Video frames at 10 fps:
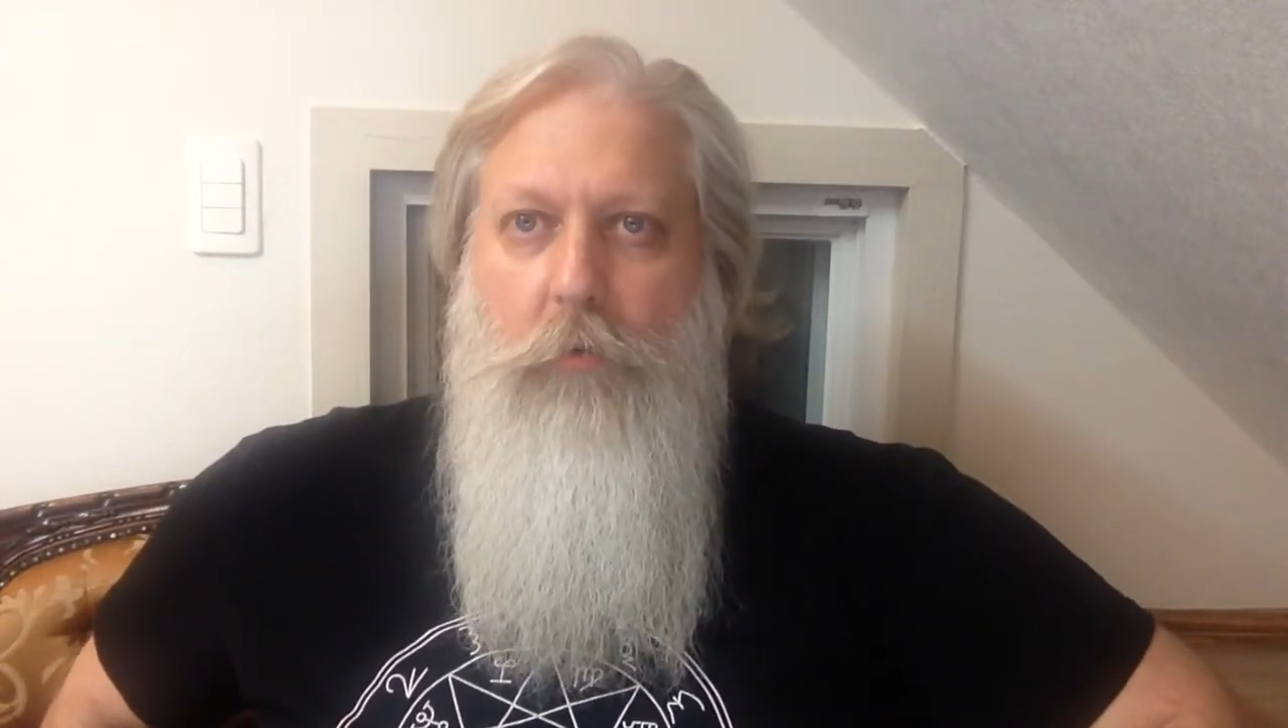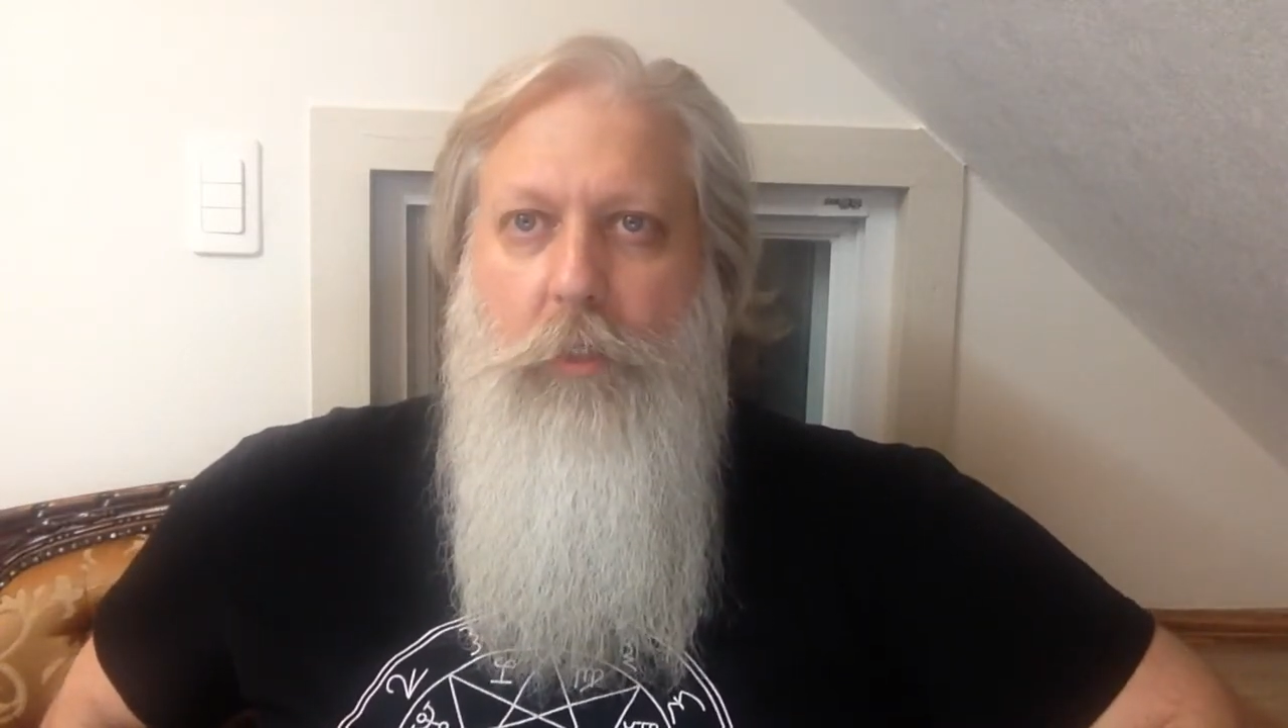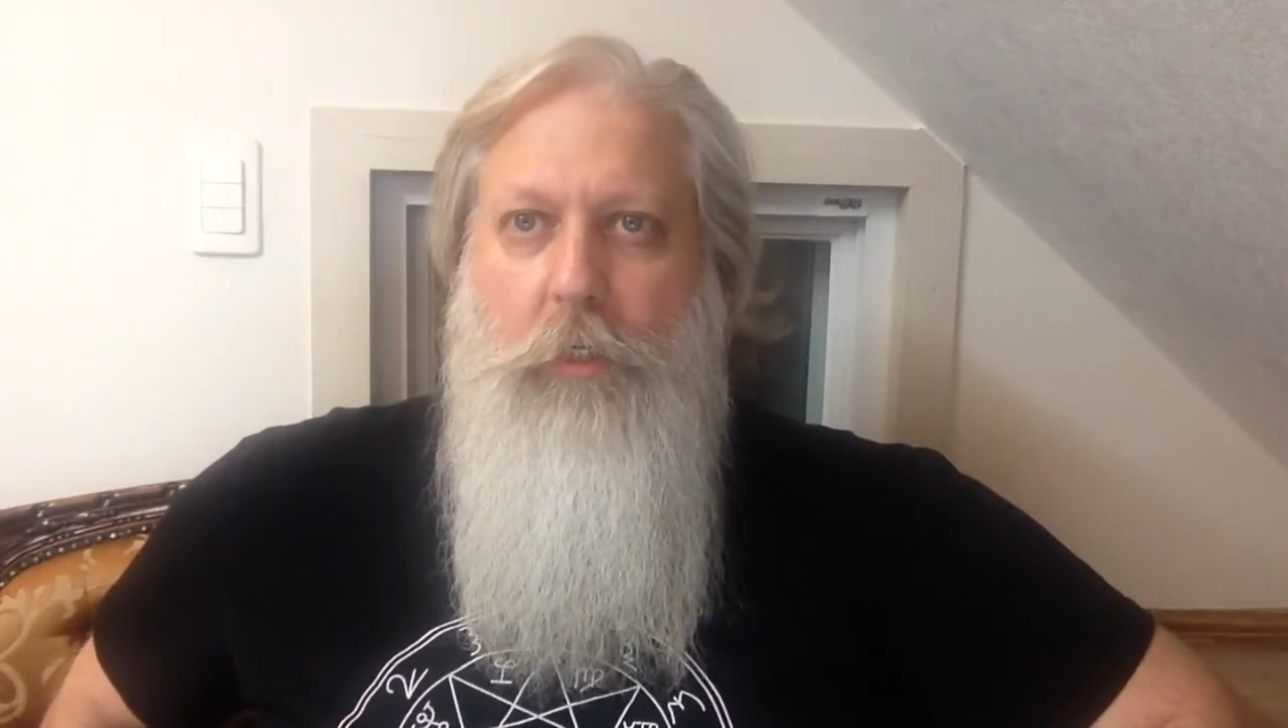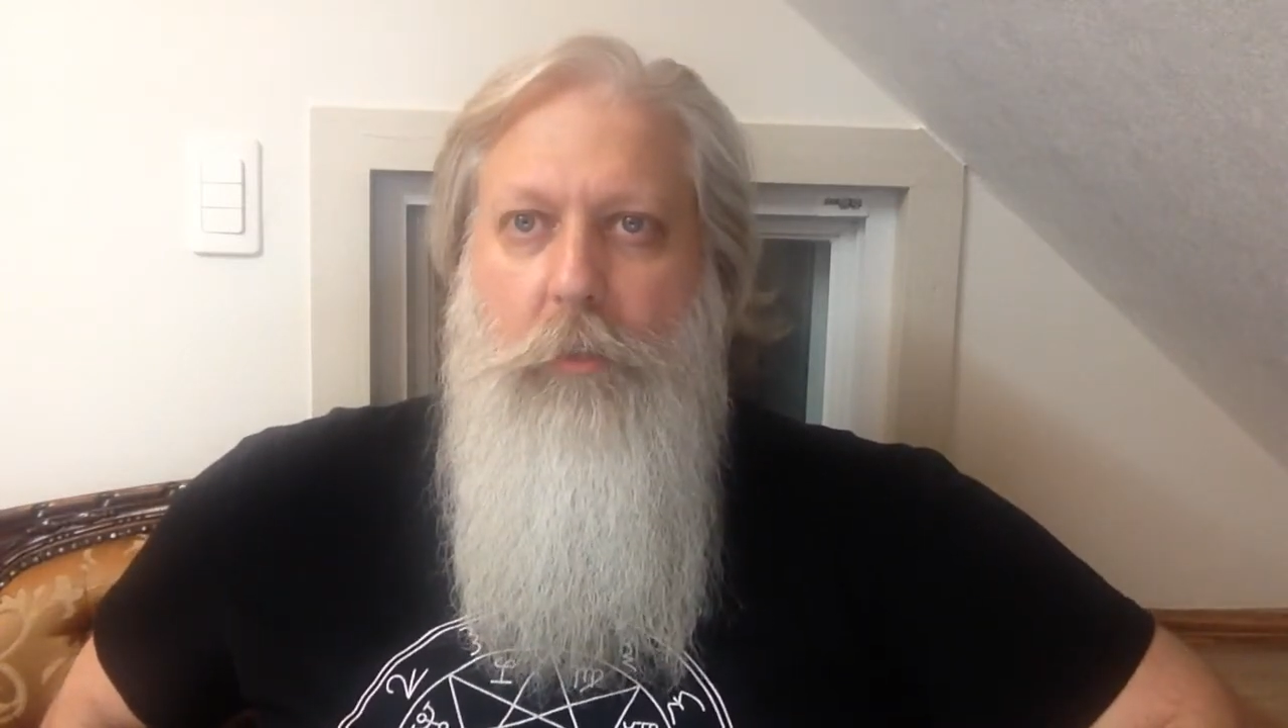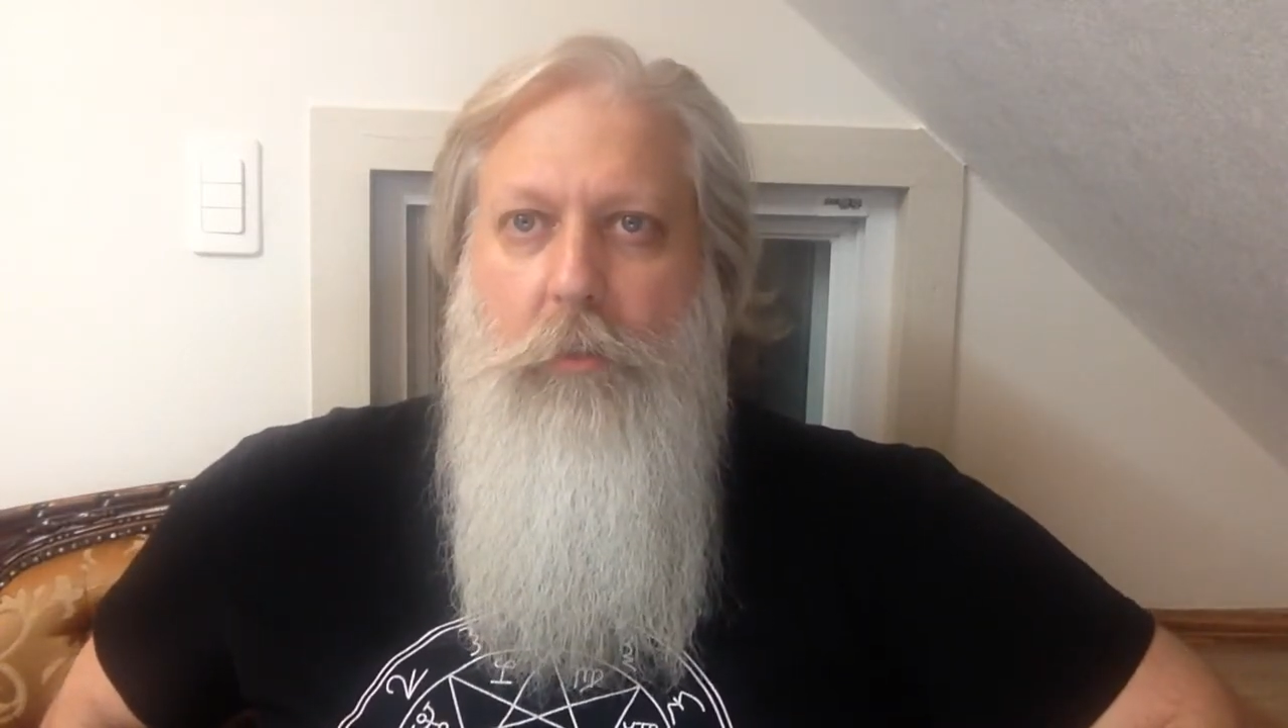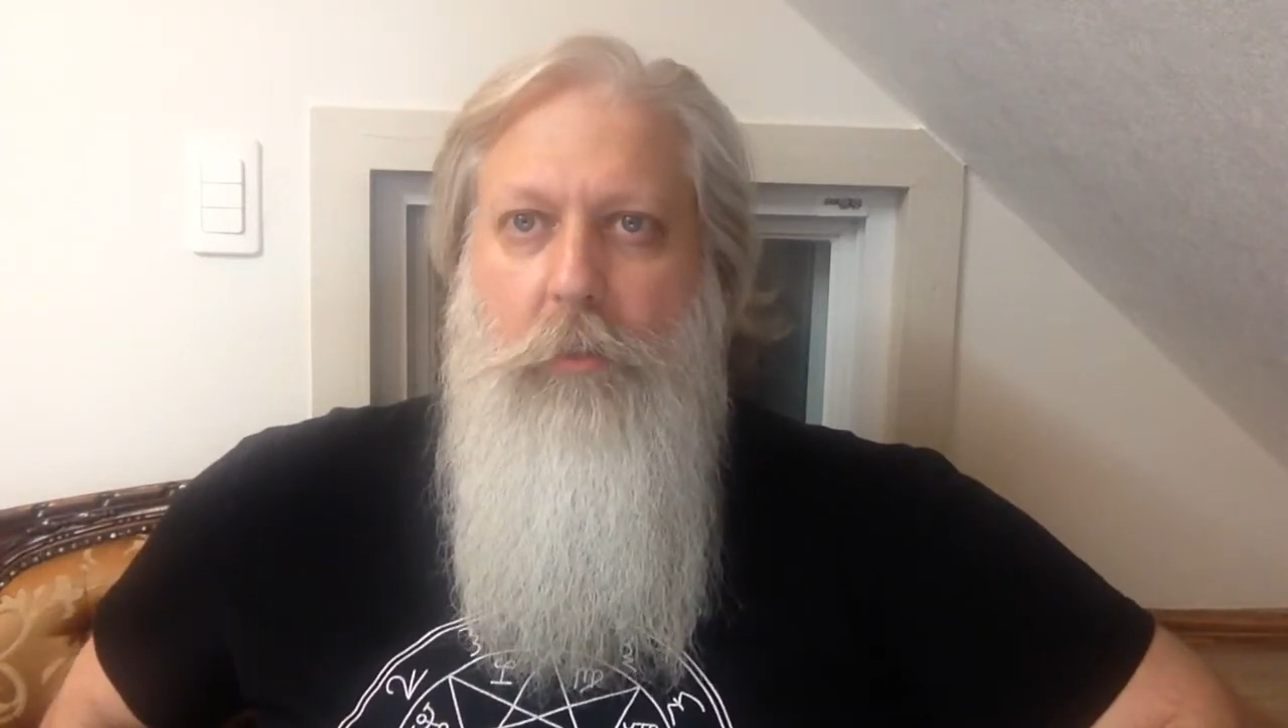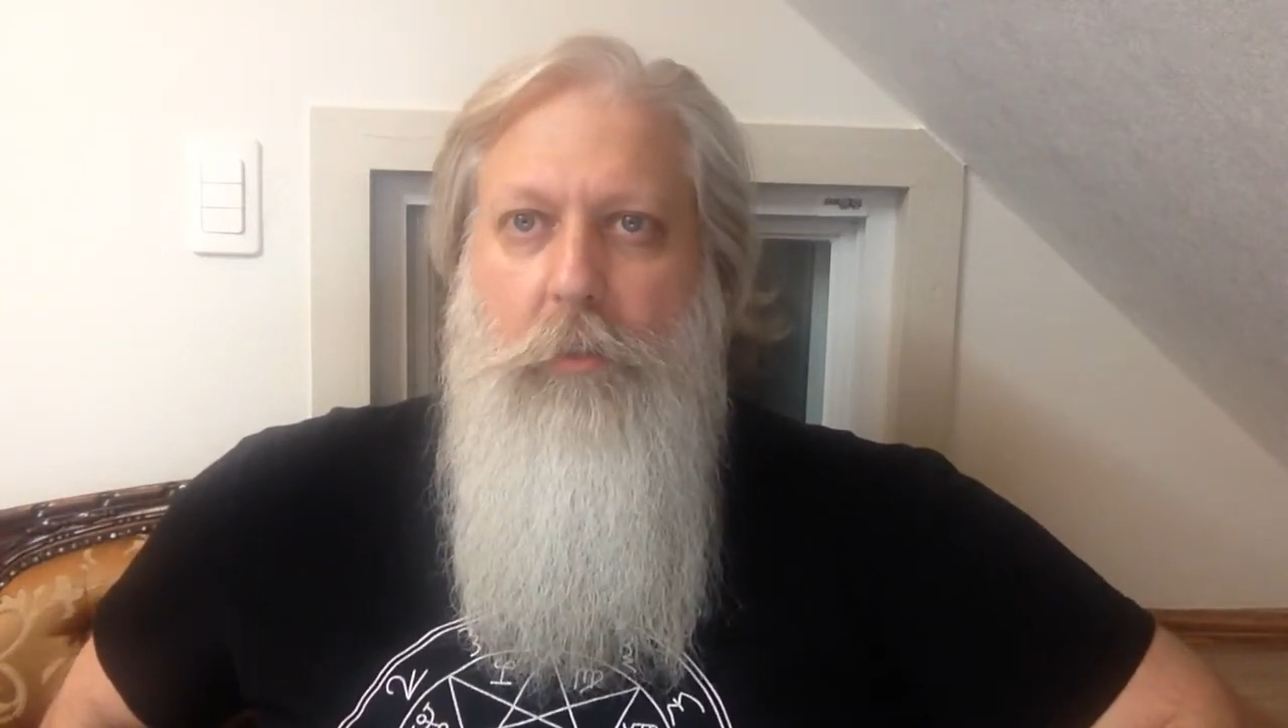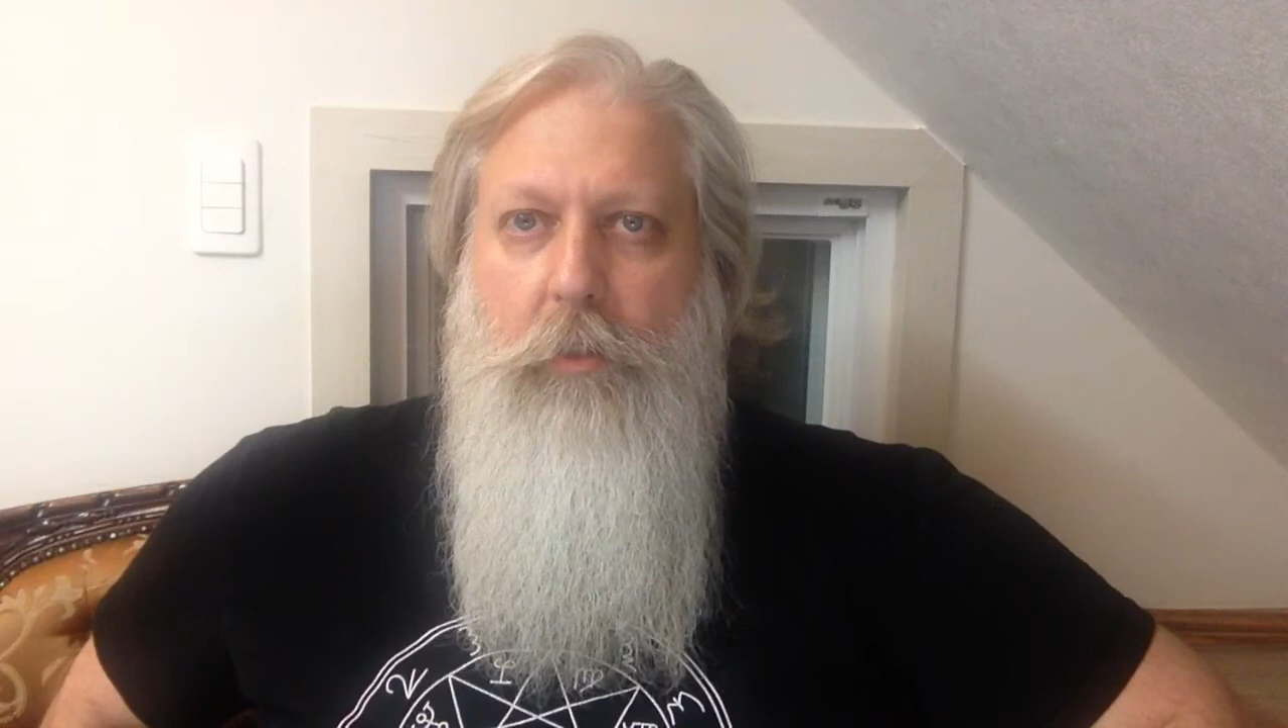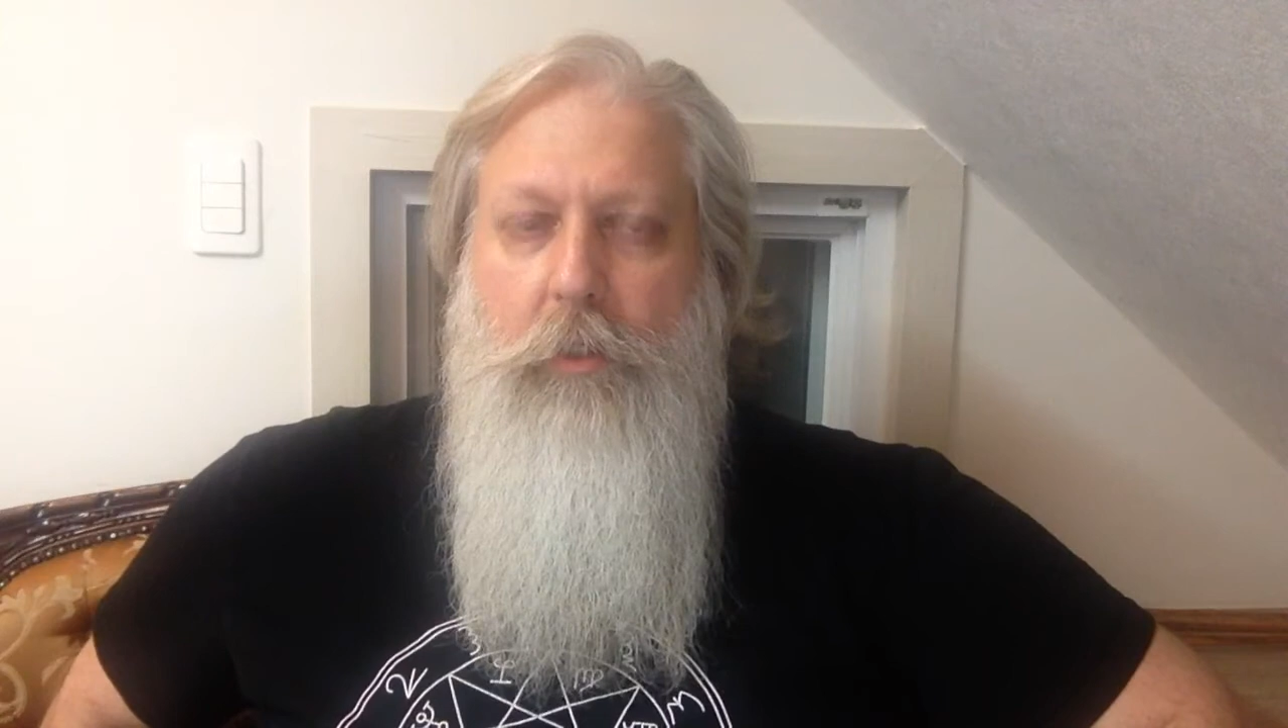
Santa.